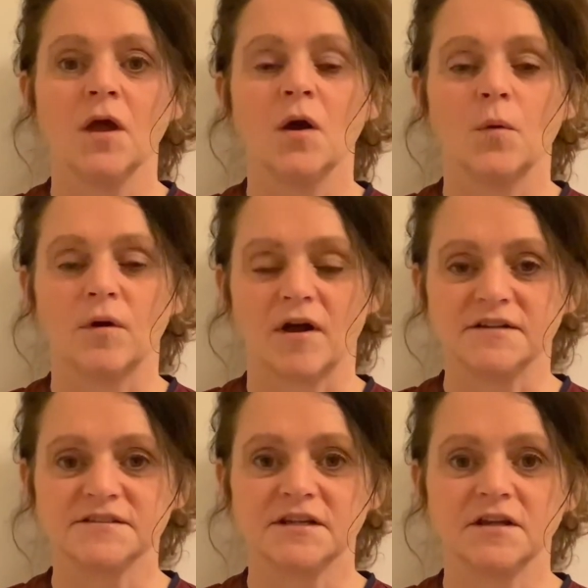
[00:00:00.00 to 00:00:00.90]
We're
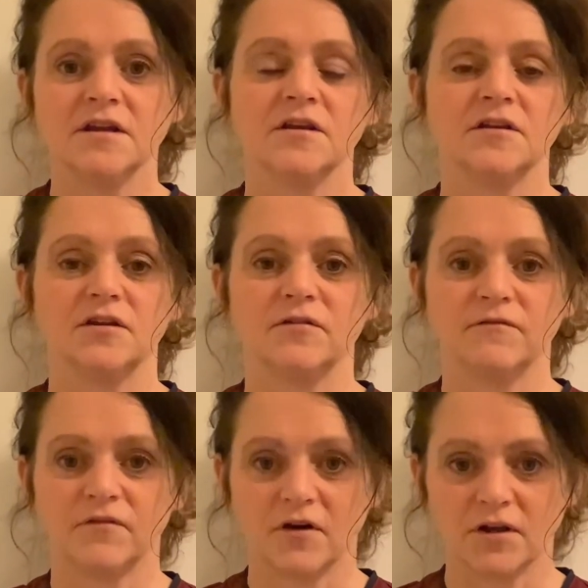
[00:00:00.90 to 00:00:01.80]
asking that you
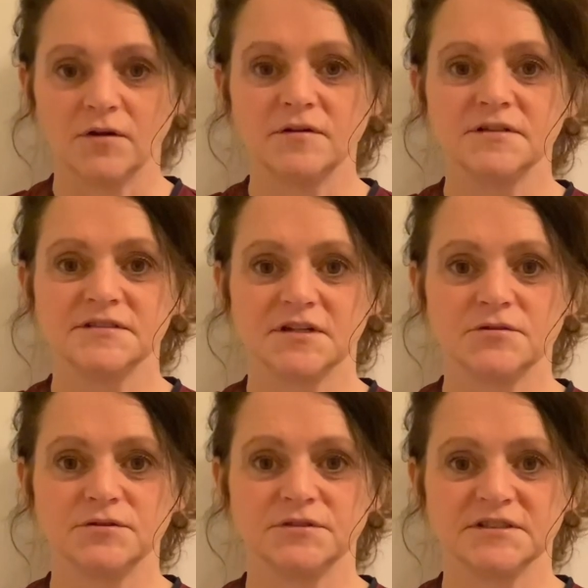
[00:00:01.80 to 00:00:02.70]
follow social
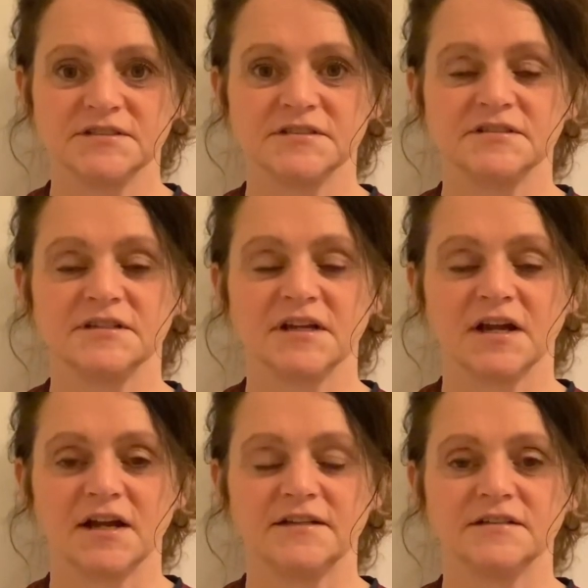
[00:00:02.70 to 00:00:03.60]
distancing
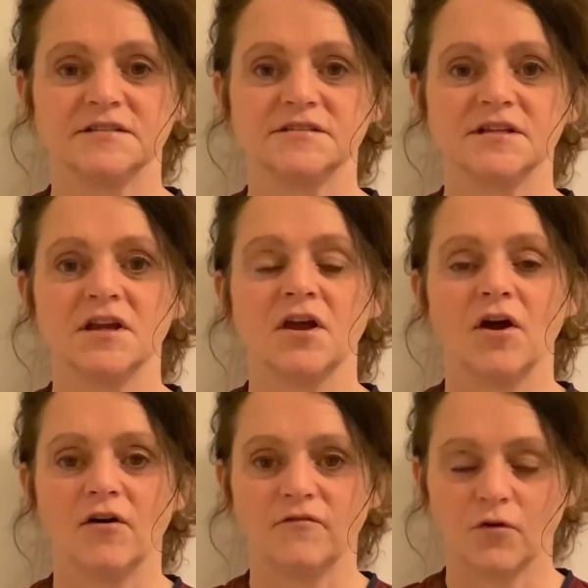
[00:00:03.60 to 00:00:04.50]
guidance
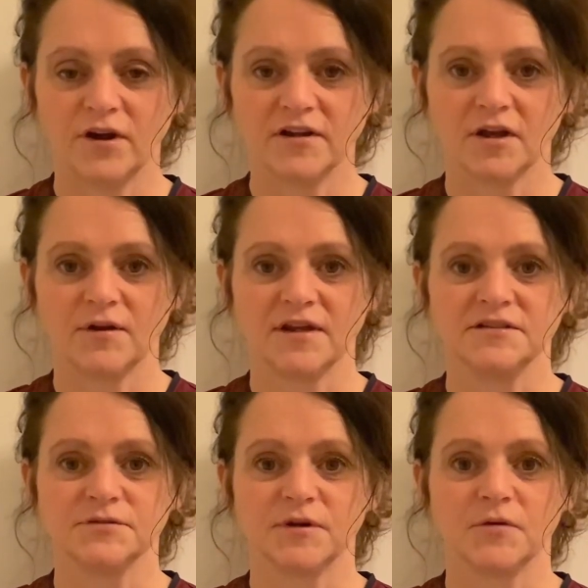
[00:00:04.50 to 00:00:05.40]
Avoid going into
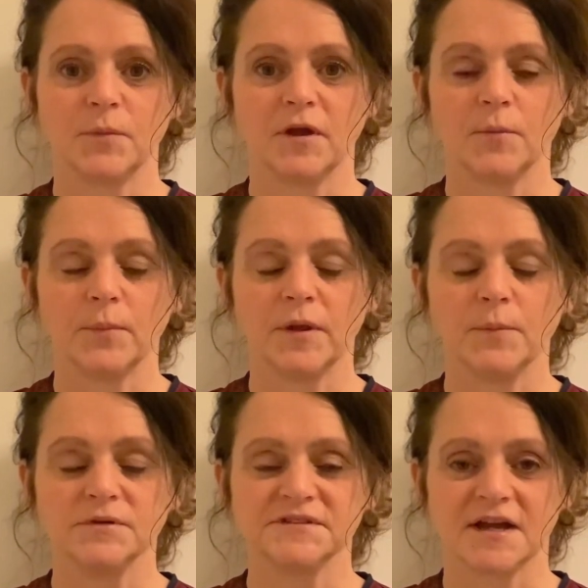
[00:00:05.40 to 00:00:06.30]
other pe people's
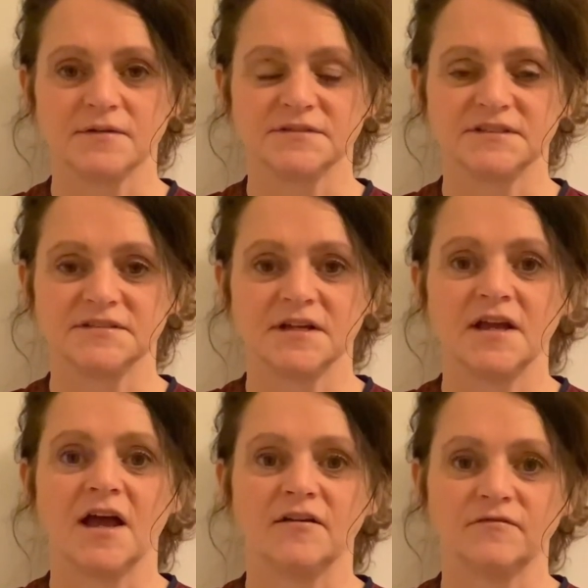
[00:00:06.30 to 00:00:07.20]
houses
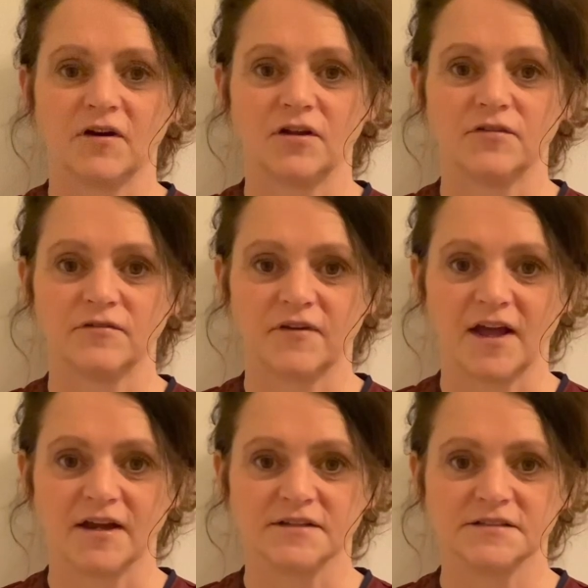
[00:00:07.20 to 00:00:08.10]
and follow the
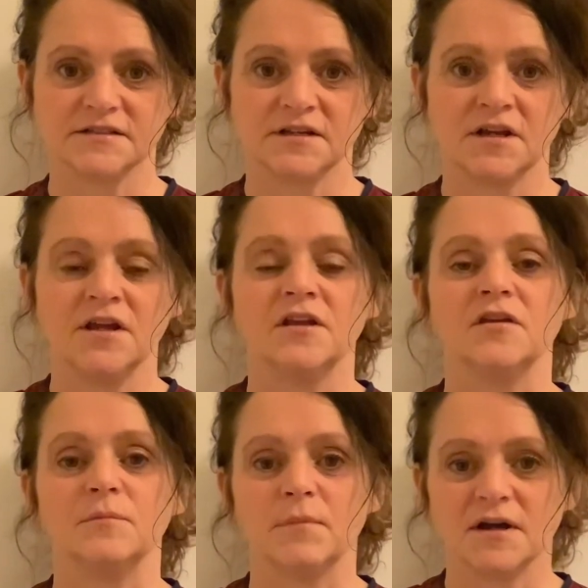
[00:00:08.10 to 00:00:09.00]
facts. You
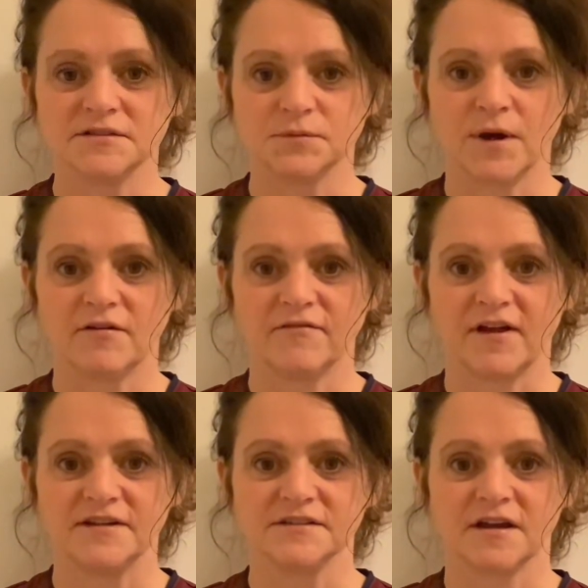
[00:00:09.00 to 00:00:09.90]
must wear a face
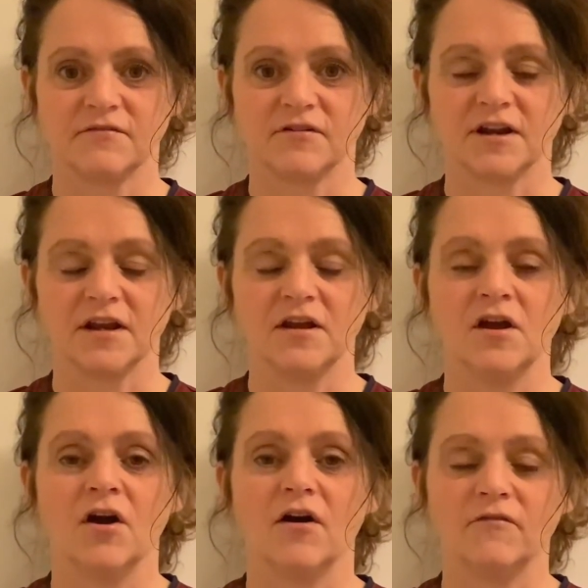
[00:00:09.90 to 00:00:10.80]
covering,
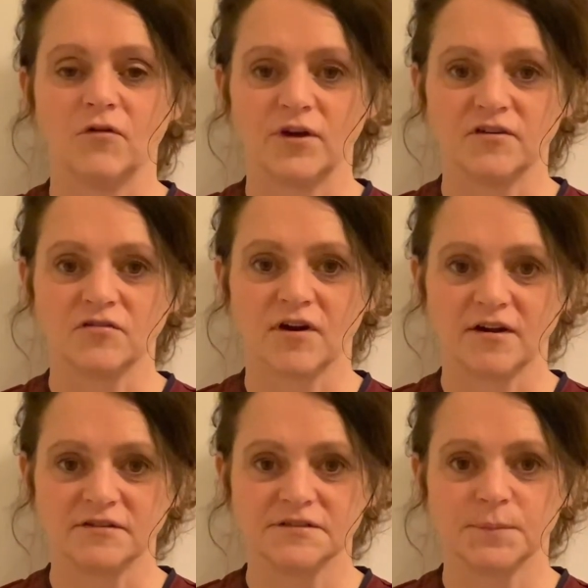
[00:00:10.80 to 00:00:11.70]
avoid crowded